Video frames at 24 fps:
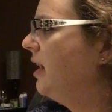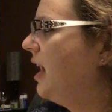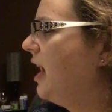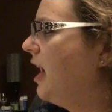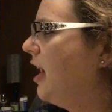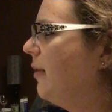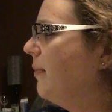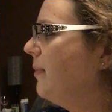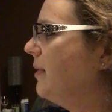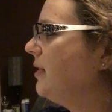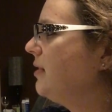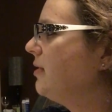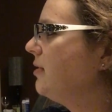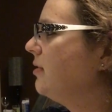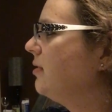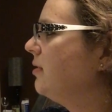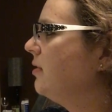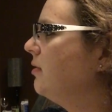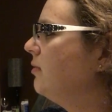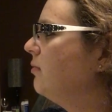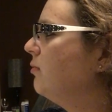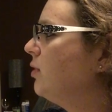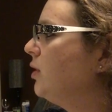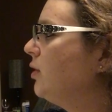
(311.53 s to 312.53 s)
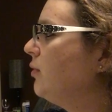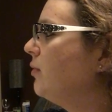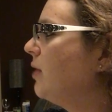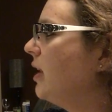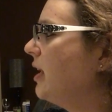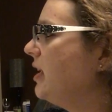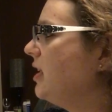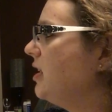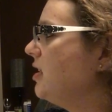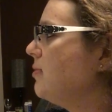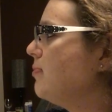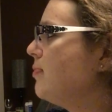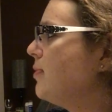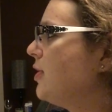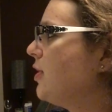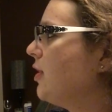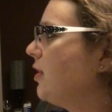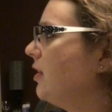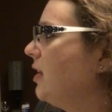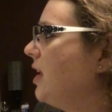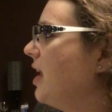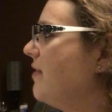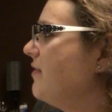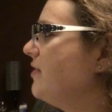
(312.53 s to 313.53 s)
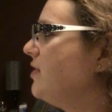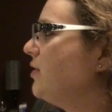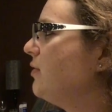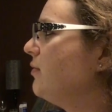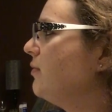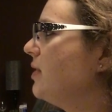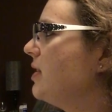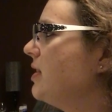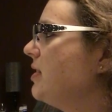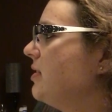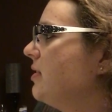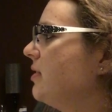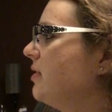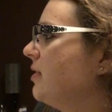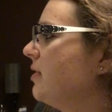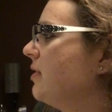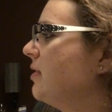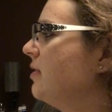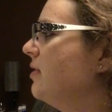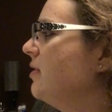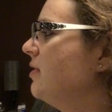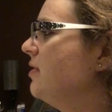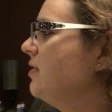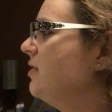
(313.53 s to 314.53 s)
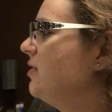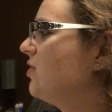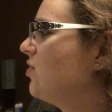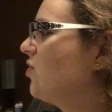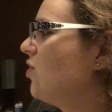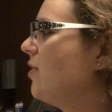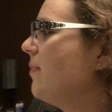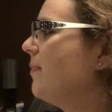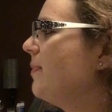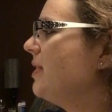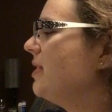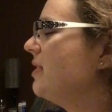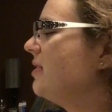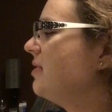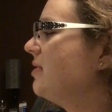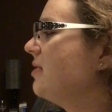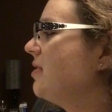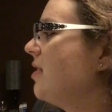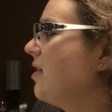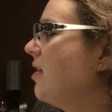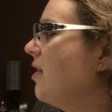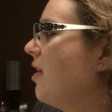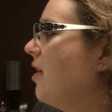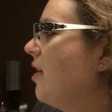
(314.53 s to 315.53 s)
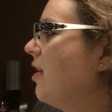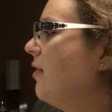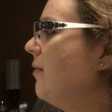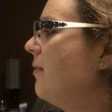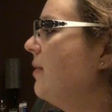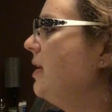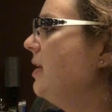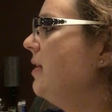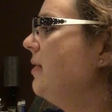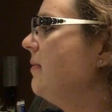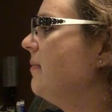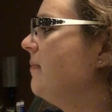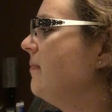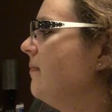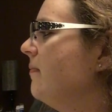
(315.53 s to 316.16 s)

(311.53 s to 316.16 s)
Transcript: Albus. We're ready to put our lives at risk. Scorpius. Are we?